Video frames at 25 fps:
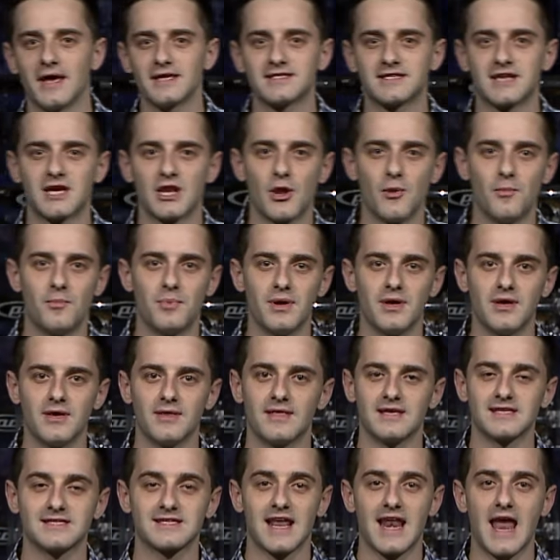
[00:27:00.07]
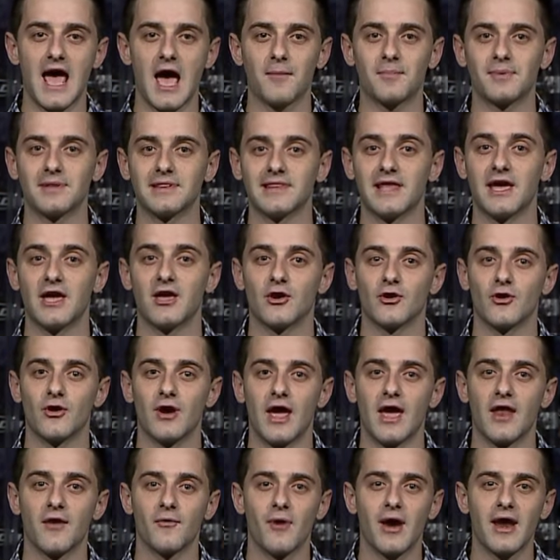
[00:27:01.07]
that's gonna happen later.
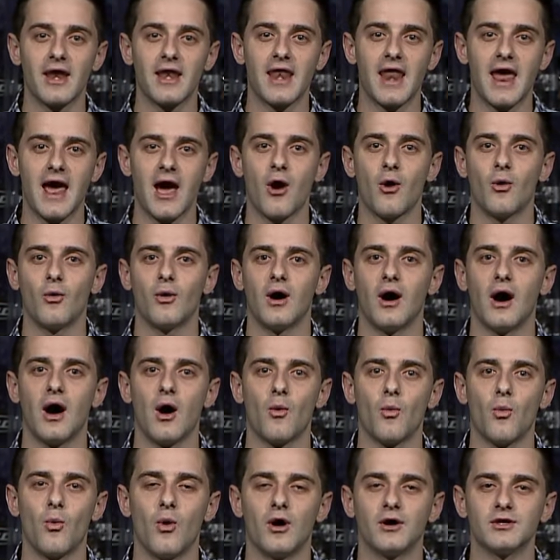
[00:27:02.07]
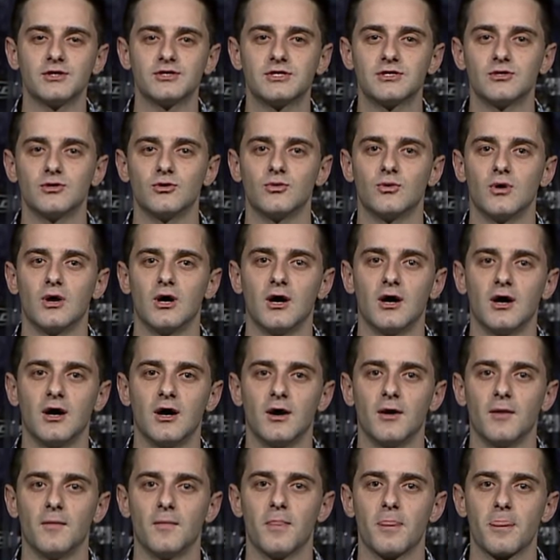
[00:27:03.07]
And right now, I want
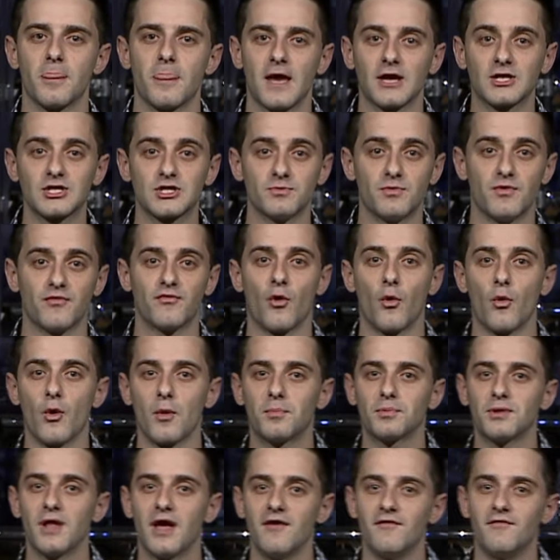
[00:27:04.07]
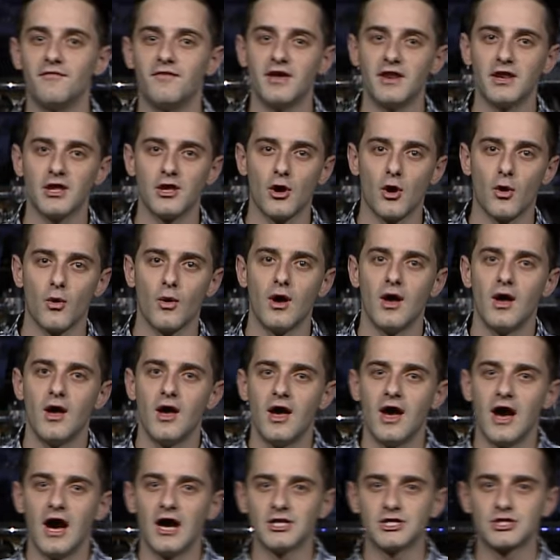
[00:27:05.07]
to before we play a video,
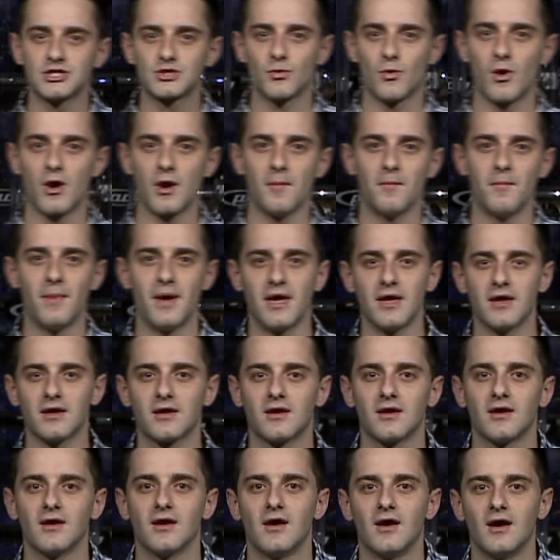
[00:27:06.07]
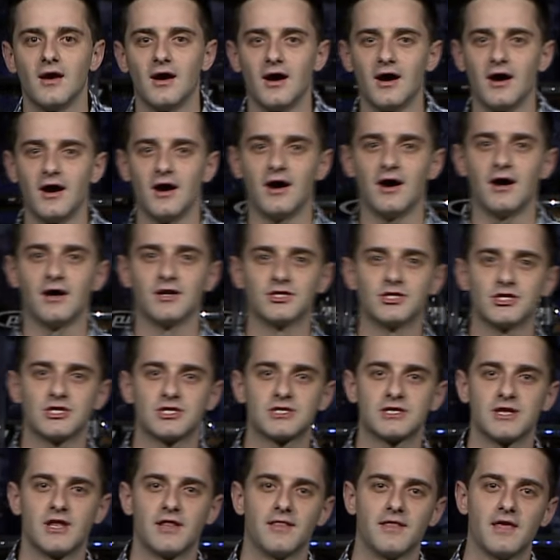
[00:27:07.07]
I just want to make
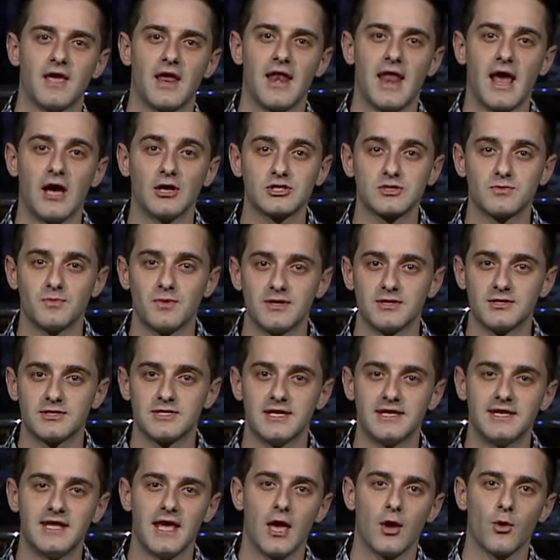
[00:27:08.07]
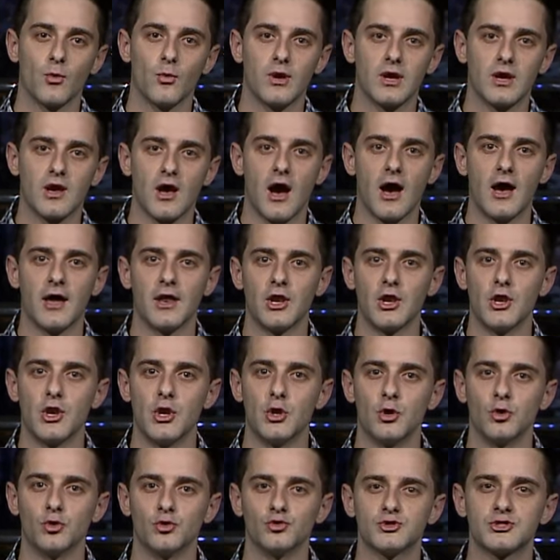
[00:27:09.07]
just the announcement. Today, we got
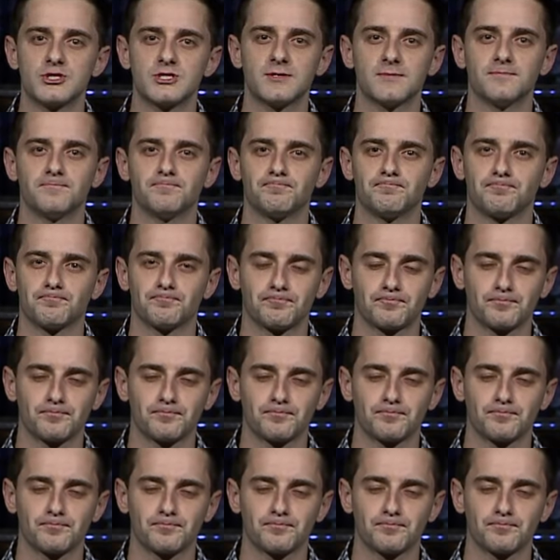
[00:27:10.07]
news